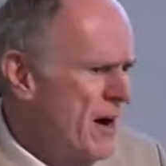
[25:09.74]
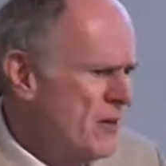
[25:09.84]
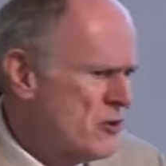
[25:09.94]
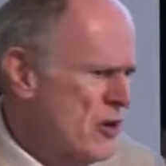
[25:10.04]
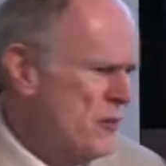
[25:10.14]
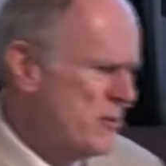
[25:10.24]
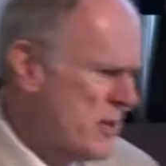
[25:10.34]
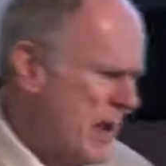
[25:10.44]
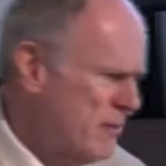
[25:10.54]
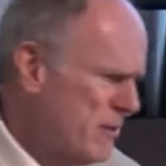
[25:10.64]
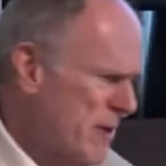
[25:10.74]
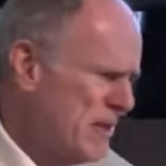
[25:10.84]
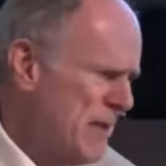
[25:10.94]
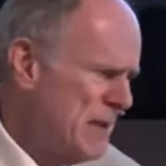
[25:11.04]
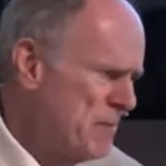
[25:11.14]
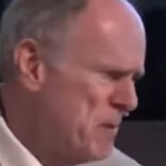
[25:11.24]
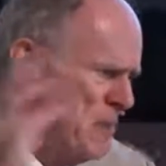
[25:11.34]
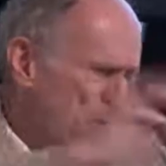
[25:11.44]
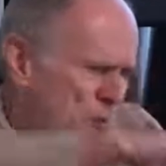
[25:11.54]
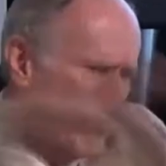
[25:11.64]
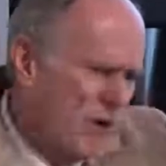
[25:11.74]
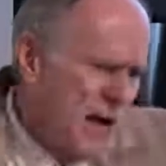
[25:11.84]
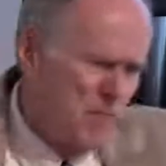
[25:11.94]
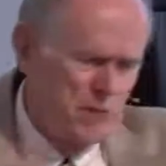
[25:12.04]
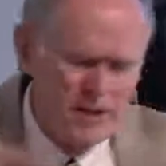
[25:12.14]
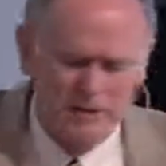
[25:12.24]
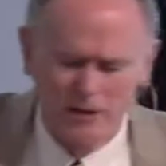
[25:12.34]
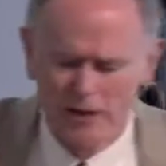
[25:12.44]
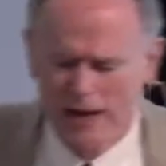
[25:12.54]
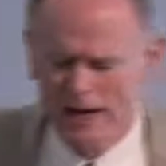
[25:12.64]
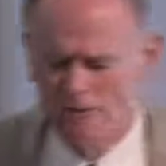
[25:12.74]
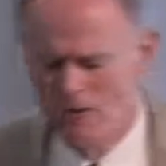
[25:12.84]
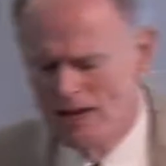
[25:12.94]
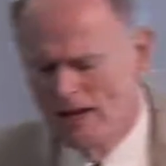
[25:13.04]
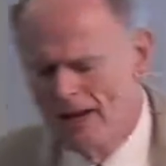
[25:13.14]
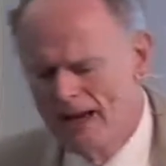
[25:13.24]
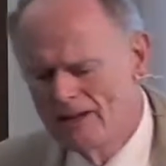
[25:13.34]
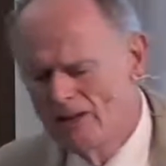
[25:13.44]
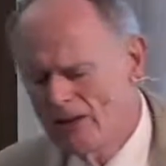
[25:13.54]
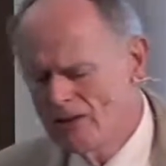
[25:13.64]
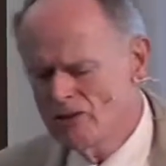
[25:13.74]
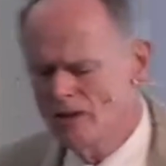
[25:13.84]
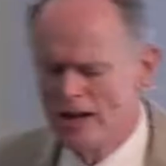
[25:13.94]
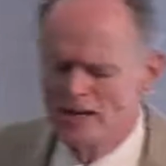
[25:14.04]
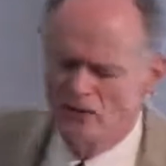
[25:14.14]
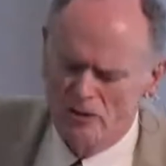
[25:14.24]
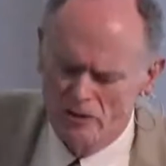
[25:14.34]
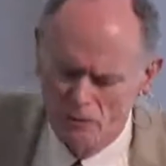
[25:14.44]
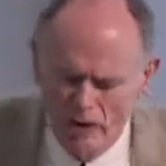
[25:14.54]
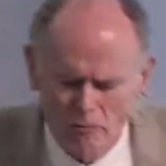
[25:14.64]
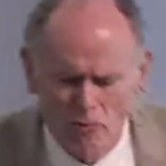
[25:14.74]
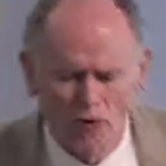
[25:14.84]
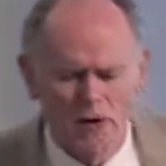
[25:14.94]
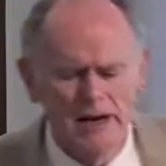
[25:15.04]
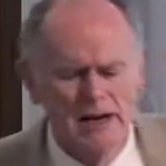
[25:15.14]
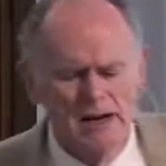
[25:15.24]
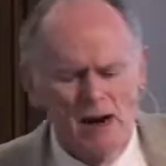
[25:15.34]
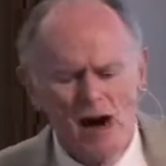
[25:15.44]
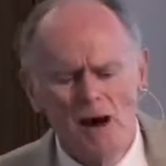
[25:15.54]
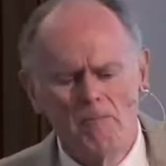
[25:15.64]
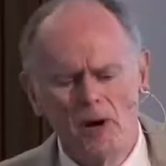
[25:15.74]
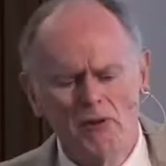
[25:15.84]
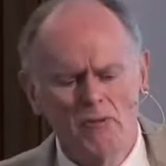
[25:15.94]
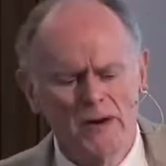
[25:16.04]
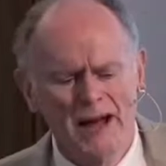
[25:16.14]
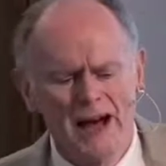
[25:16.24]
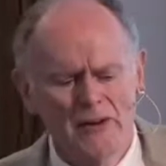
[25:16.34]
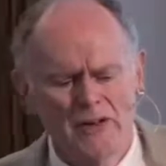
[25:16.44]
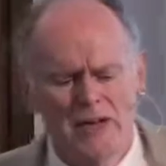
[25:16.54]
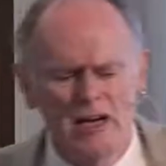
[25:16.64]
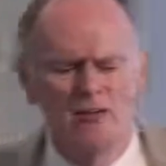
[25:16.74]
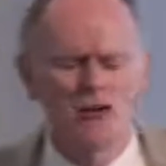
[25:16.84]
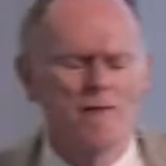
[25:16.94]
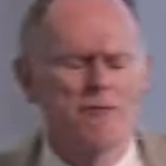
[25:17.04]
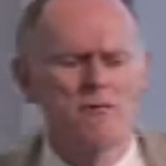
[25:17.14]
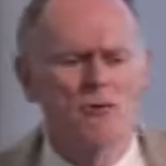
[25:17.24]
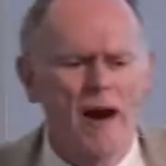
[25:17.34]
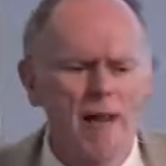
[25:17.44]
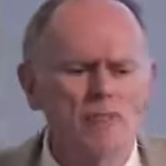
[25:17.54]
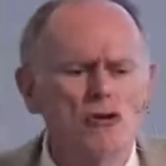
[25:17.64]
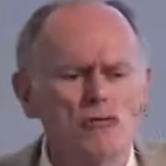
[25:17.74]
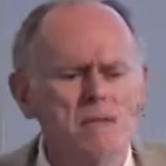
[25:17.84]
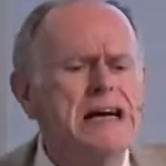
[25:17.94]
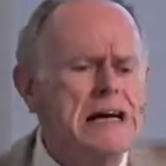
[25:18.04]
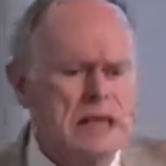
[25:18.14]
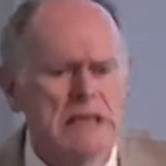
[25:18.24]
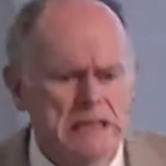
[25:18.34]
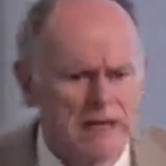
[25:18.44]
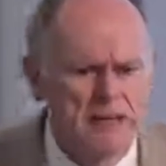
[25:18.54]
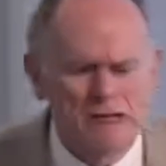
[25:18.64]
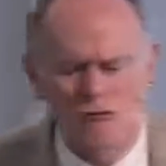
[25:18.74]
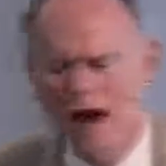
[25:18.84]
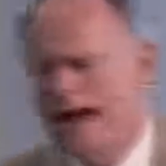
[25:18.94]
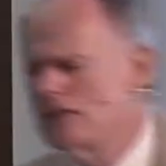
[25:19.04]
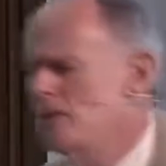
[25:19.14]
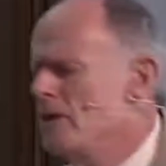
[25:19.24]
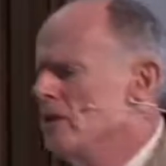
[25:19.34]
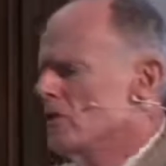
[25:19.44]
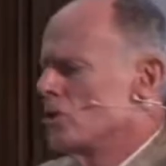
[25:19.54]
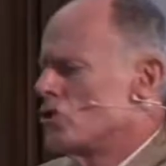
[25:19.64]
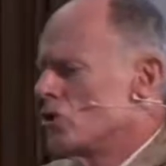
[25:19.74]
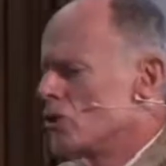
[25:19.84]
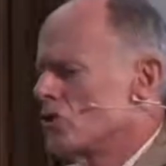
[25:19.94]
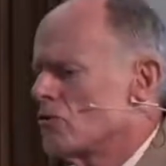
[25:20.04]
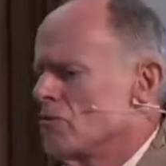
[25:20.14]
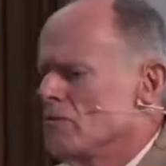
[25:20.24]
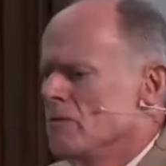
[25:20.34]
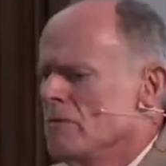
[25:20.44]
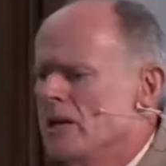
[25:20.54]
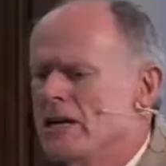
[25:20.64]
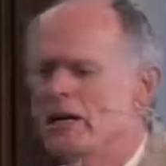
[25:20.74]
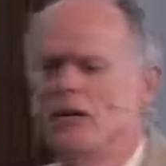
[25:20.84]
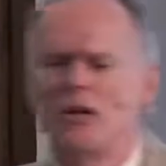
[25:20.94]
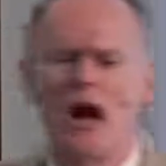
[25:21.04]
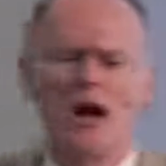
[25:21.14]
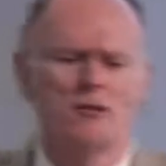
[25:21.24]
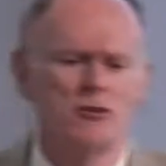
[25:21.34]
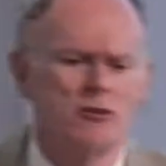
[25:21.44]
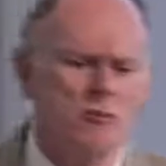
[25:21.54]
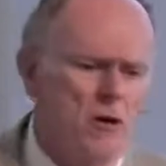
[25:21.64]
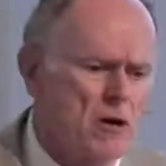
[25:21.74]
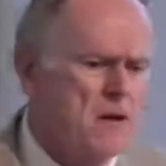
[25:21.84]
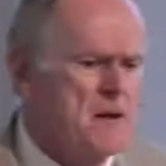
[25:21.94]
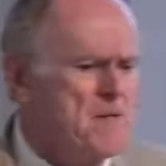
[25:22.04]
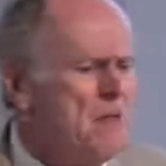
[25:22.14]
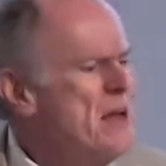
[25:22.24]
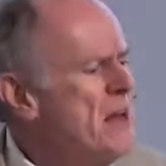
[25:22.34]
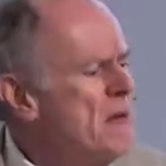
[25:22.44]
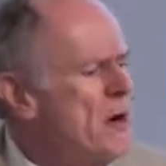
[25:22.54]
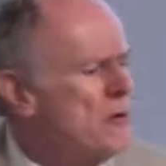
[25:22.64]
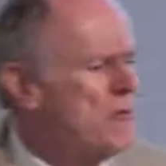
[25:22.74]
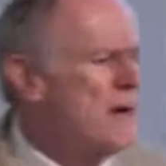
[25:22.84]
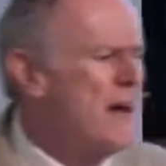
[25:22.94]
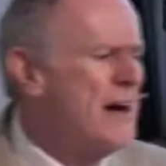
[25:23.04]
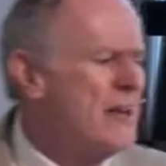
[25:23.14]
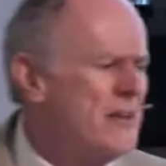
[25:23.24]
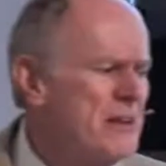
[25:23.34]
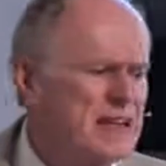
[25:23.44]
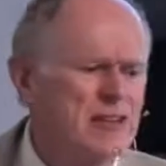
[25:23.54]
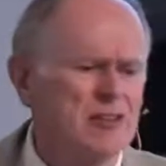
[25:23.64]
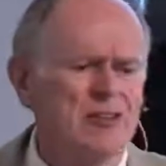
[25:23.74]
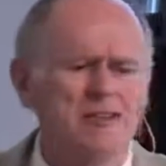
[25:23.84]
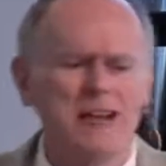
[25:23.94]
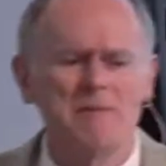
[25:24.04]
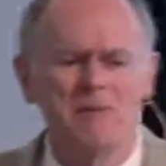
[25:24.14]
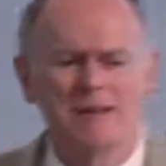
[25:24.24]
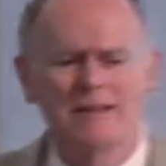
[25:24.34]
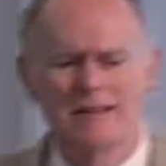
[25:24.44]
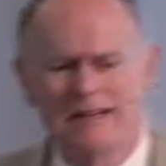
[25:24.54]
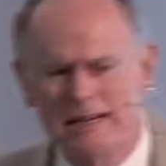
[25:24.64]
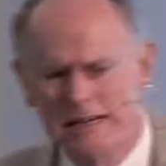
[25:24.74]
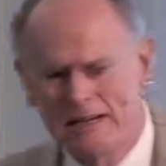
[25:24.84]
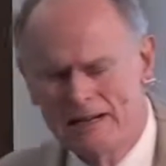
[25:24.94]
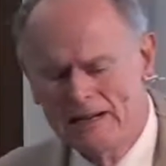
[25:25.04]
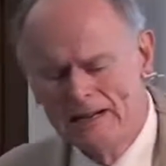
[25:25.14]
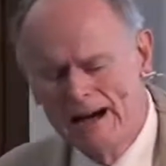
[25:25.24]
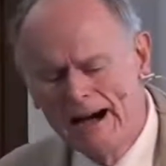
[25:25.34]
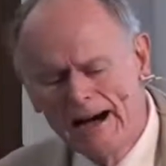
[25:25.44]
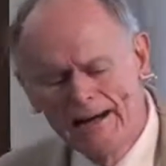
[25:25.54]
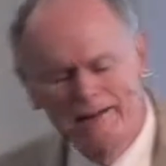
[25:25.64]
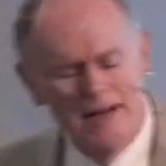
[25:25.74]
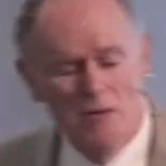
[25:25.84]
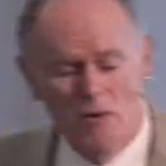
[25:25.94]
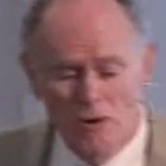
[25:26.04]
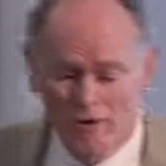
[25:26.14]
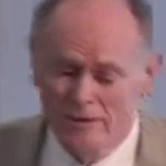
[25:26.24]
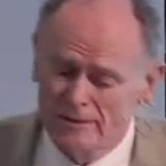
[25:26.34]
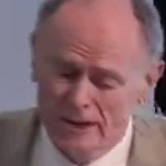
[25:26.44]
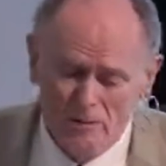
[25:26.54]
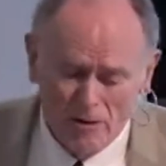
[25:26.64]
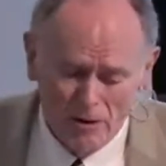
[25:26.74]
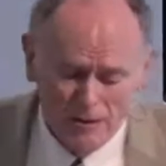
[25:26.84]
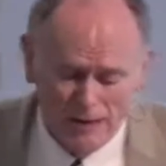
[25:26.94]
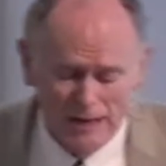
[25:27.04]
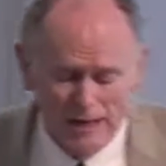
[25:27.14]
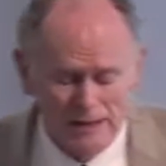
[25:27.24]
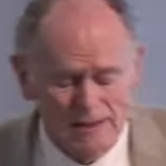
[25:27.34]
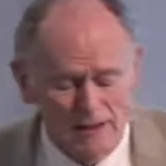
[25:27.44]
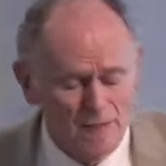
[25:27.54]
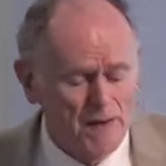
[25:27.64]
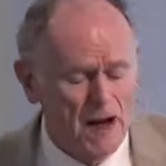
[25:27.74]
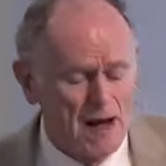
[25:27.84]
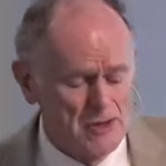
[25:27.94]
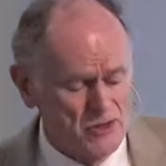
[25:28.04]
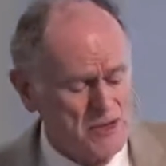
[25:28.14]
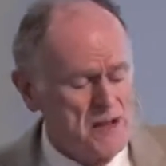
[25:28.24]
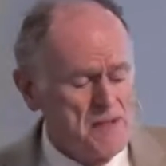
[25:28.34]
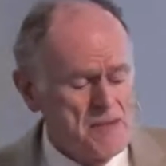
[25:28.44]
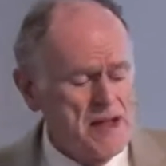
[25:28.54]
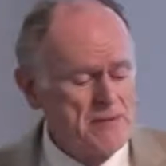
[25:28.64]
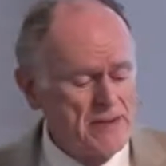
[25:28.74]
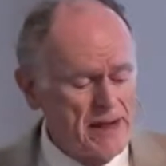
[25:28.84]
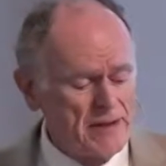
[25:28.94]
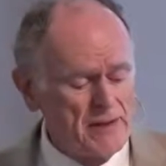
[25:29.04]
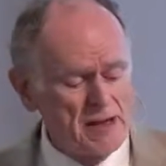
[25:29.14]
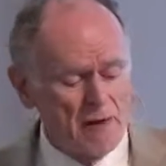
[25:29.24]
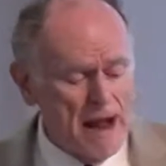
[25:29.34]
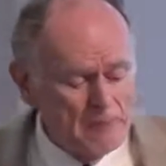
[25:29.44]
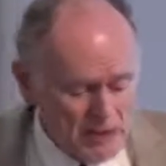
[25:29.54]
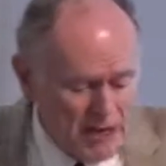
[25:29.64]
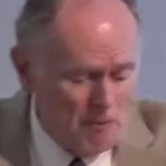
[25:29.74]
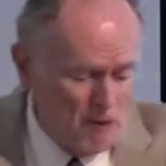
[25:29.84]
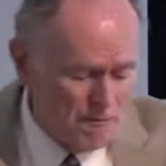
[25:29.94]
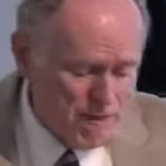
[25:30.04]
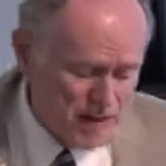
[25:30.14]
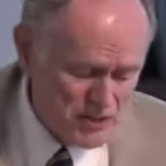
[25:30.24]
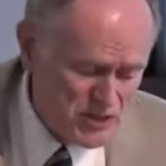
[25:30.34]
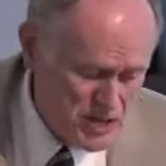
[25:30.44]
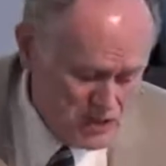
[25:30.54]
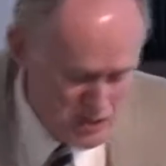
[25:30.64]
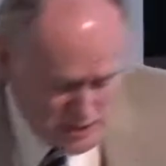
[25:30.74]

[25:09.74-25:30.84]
So the Sabbath day came, people were out playing their games, and Aeneas Sage and Rory both went out, and each of them grabbed 2 men, and they dragged them into the church, threw them in, and locked the door. Then they both went out, and they did the same thing again. They were tough guys, and they grabbed a couple of fellows each, and